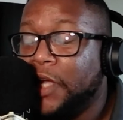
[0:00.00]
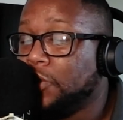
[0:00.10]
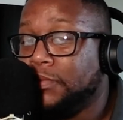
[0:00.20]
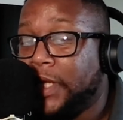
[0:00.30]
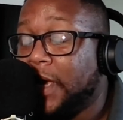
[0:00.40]

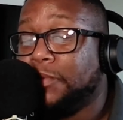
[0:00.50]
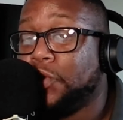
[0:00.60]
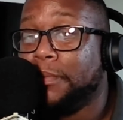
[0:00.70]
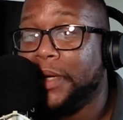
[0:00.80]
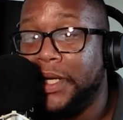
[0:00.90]
And you damn
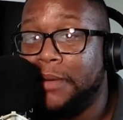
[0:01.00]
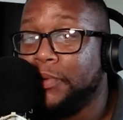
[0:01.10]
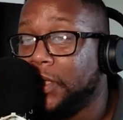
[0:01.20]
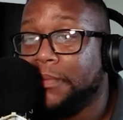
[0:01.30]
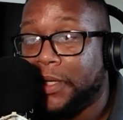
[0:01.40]
sure better not
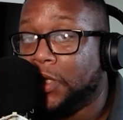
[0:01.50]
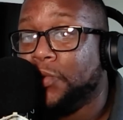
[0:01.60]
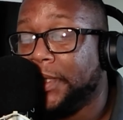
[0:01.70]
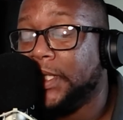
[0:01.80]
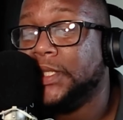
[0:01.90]
bring up
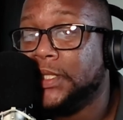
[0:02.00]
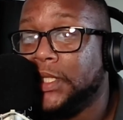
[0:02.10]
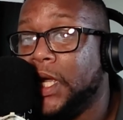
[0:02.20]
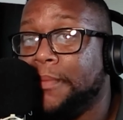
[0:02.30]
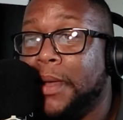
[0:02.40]
Hillary
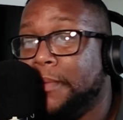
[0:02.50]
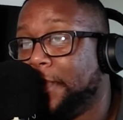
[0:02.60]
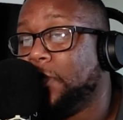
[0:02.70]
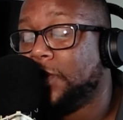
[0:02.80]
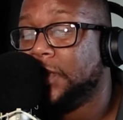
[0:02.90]
Clinton's name,
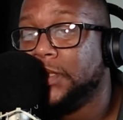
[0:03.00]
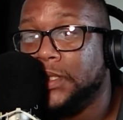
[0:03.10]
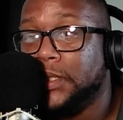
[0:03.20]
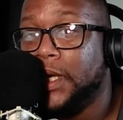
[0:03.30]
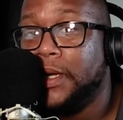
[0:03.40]
Bill
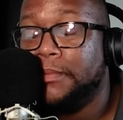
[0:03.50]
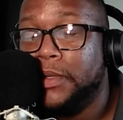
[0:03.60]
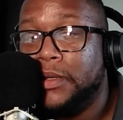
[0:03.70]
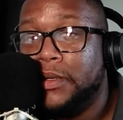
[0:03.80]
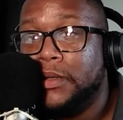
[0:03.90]
Clinton's name,
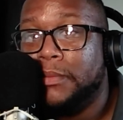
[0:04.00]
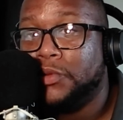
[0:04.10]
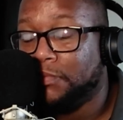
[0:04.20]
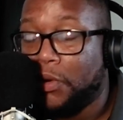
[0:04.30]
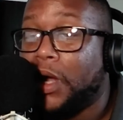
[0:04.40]

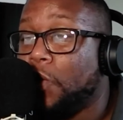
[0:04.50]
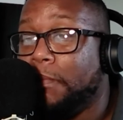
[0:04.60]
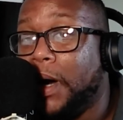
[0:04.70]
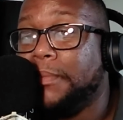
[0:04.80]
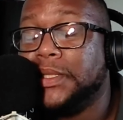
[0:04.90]
Barack
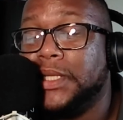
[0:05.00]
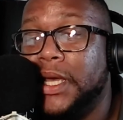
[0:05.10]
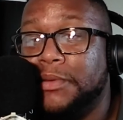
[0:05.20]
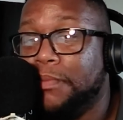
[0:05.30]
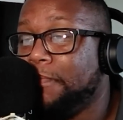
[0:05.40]
Obama's
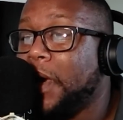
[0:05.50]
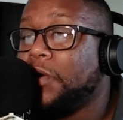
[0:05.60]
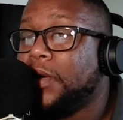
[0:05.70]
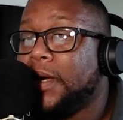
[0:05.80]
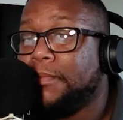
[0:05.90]
name. You
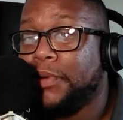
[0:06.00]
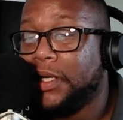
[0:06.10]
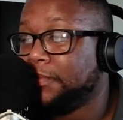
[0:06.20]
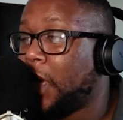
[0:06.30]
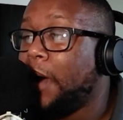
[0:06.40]
better not bring
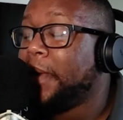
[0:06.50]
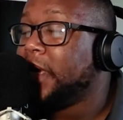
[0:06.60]
up Tom